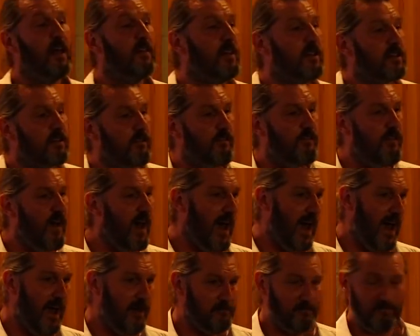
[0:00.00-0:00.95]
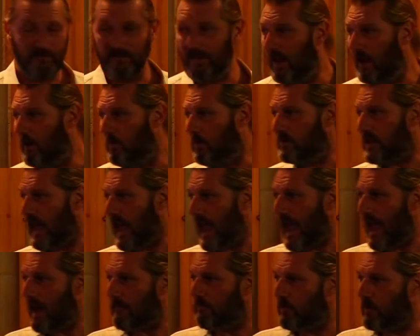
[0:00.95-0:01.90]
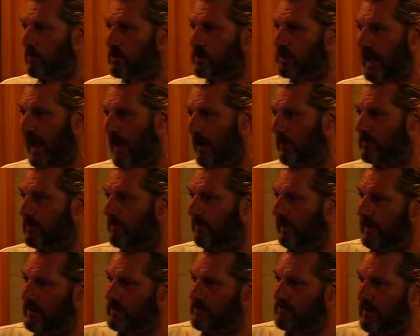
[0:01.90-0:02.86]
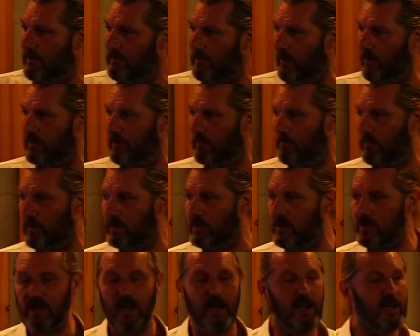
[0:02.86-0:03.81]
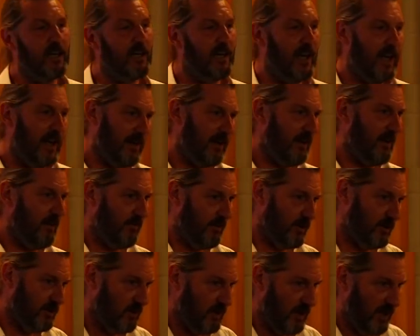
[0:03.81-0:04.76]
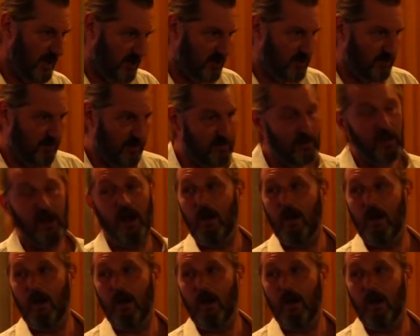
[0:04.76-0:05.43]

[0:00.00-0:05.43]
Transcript: This affair was airbrushed out of history in both the British and Canadian official histories,